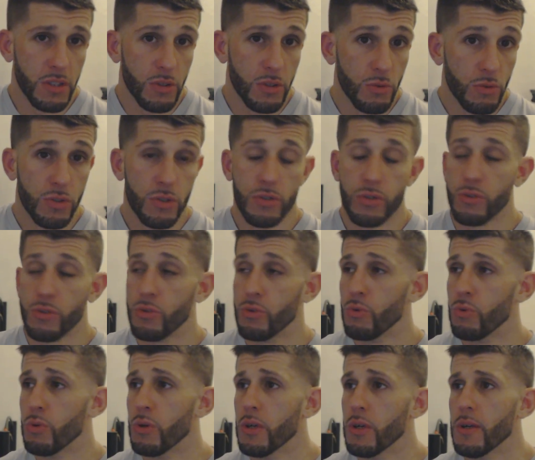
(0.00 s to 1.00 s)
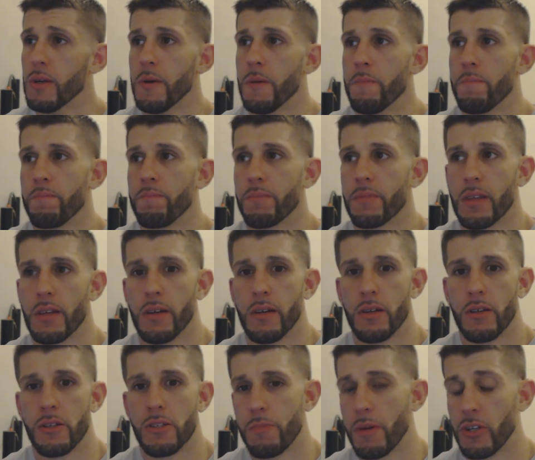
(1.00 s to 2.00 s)
be used to.
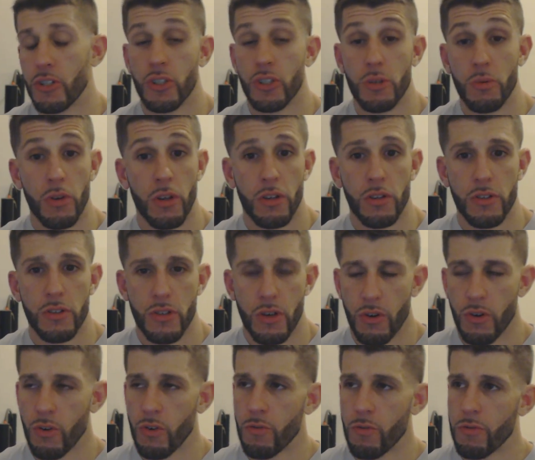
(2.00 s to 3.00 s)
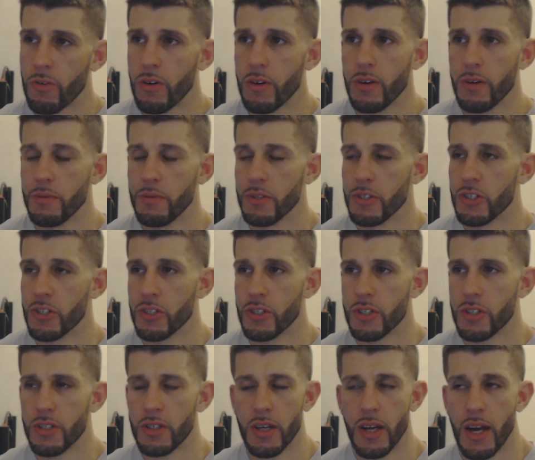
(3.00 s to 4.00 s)
Especially with all the turnover, it was
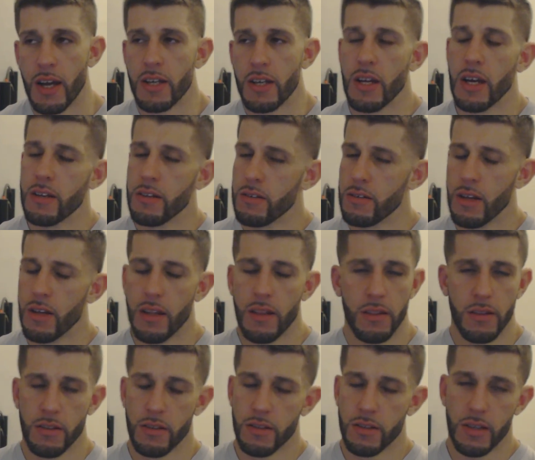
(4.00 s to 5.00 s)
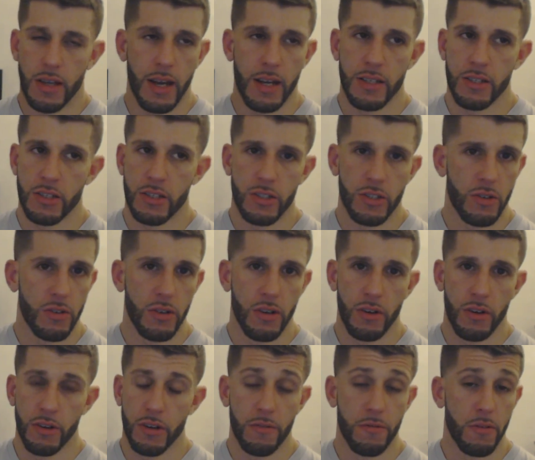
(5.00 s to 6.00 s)
just these guys just
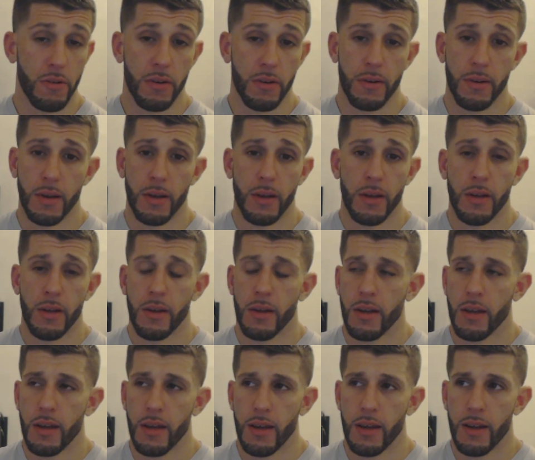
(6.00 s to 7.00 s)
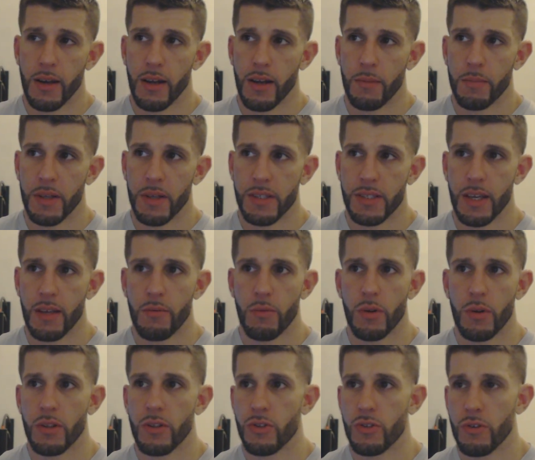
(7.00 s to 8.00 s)
are different. And I'm not saying
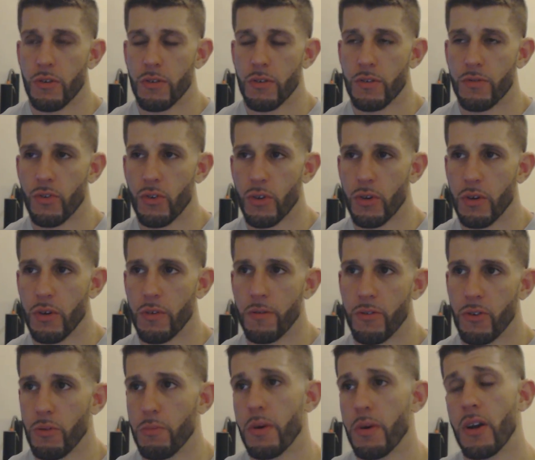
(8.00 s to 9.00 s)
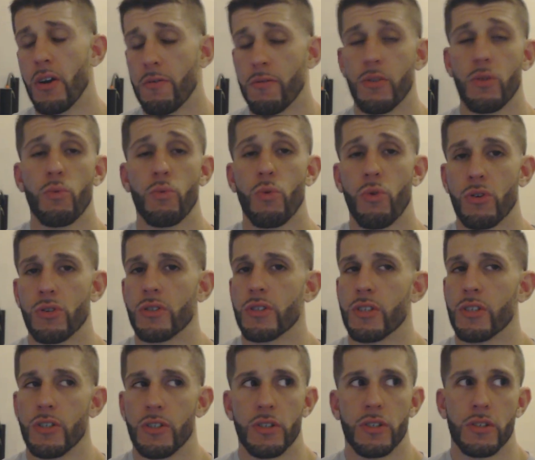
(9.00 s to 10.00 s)
whether it's for the better or for the
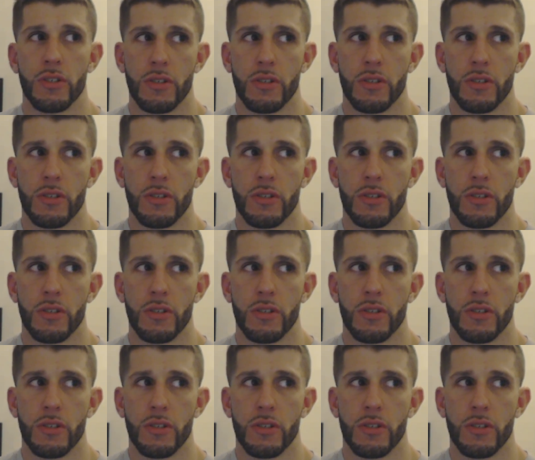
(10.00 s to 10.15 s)
worse.